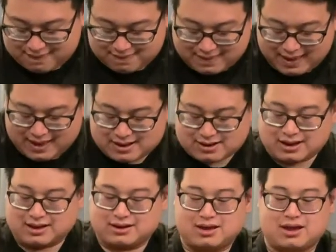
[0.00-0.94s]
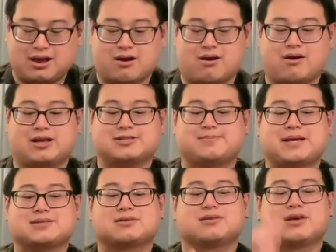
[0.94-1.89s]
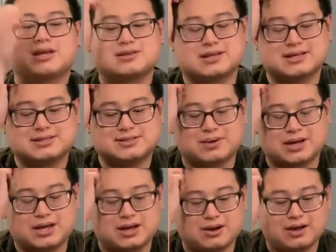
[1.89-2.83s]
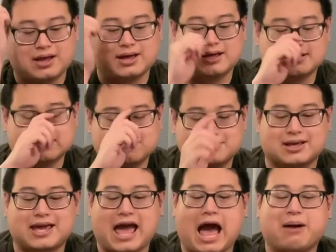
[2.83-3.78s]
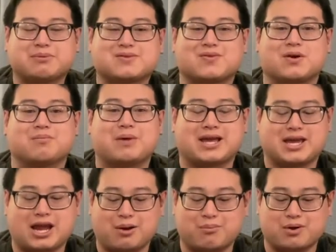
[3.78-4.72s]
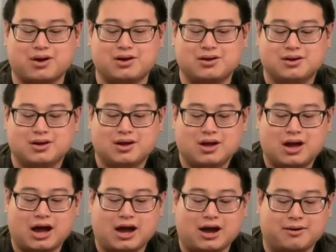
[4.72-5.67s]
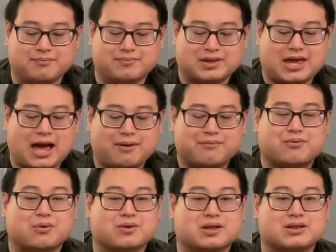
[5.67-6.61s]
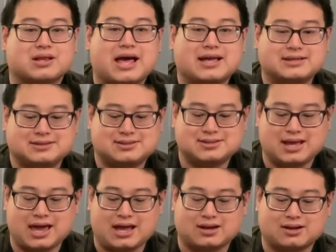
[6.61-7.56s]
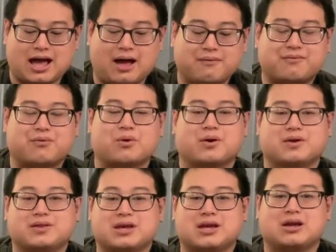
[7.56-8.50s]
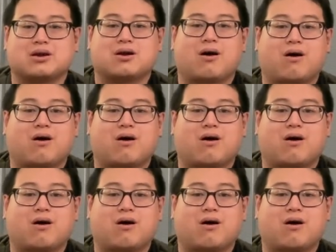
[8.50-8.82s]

Then in here, it's basically this right here is the caps for my camera, the cap for the lens, and cap for the